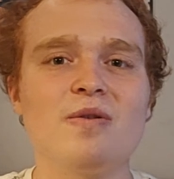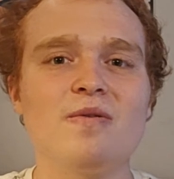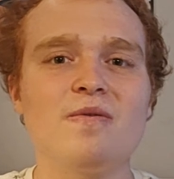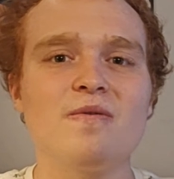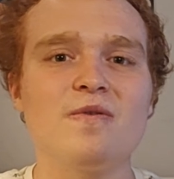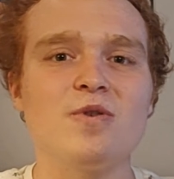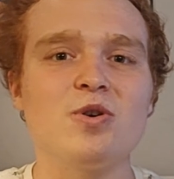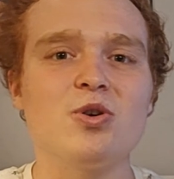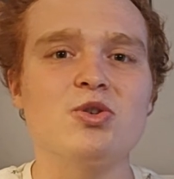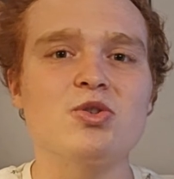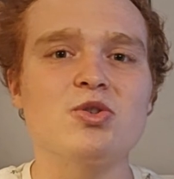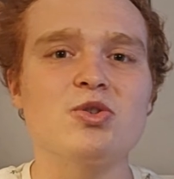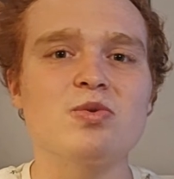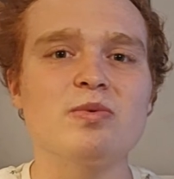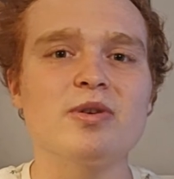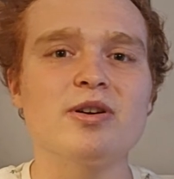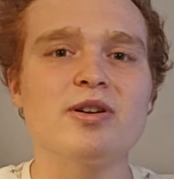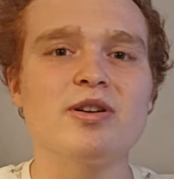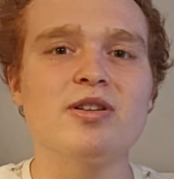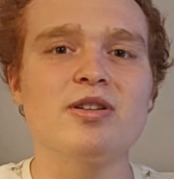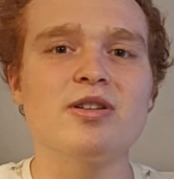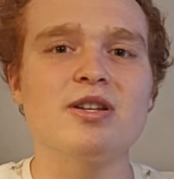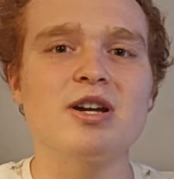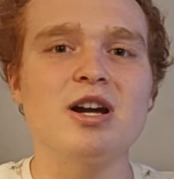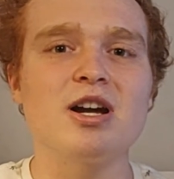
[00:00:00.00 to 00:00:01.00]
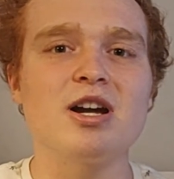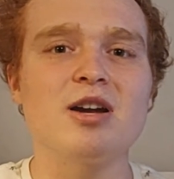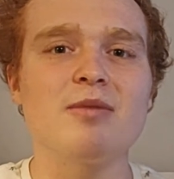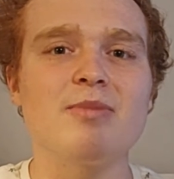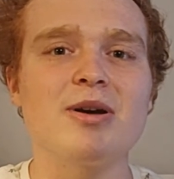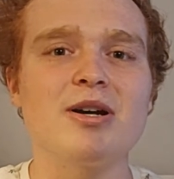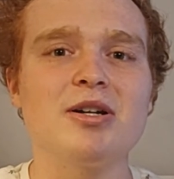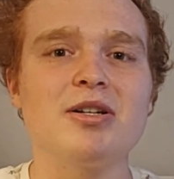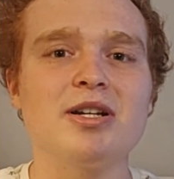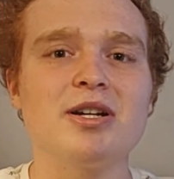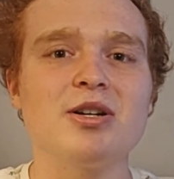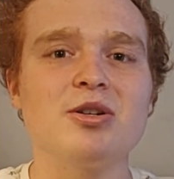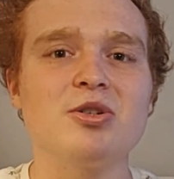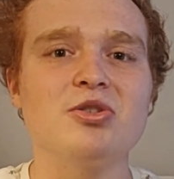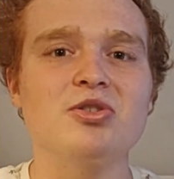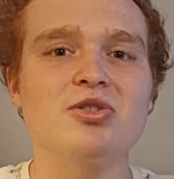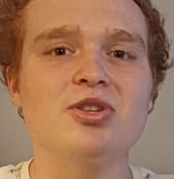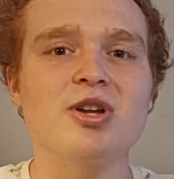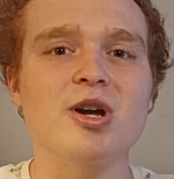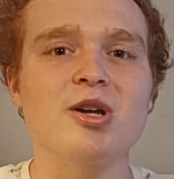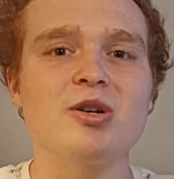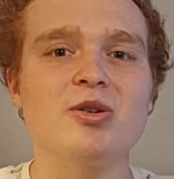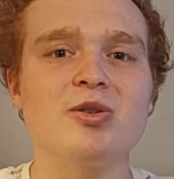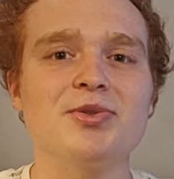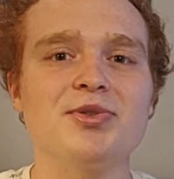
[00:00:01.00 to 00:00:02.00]
First, we're going to talk about
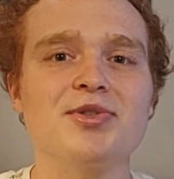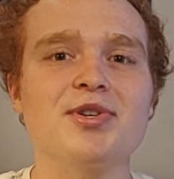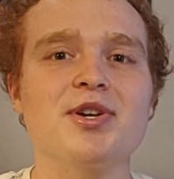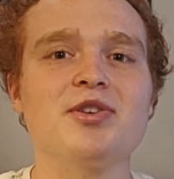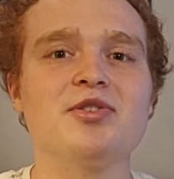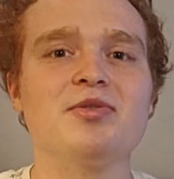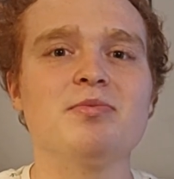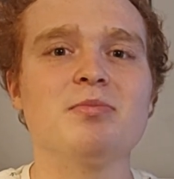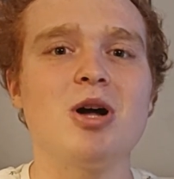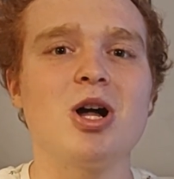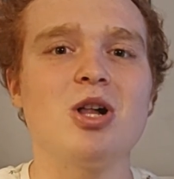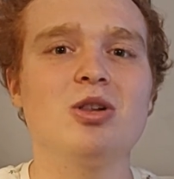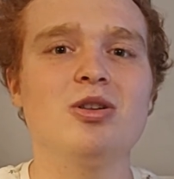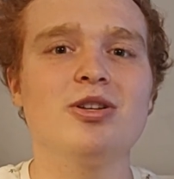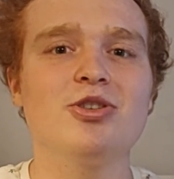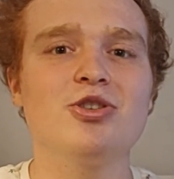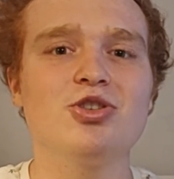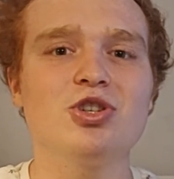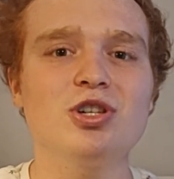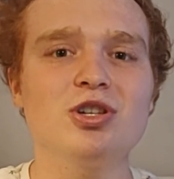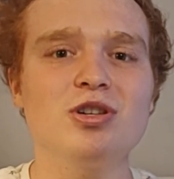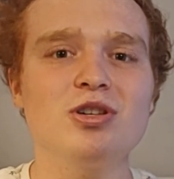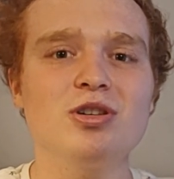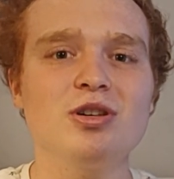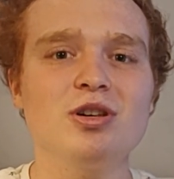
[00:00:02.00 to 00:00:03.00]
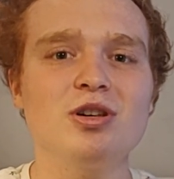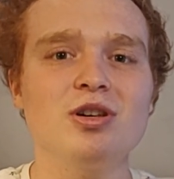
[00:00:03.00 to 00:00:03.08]
Aristotle's cosmology,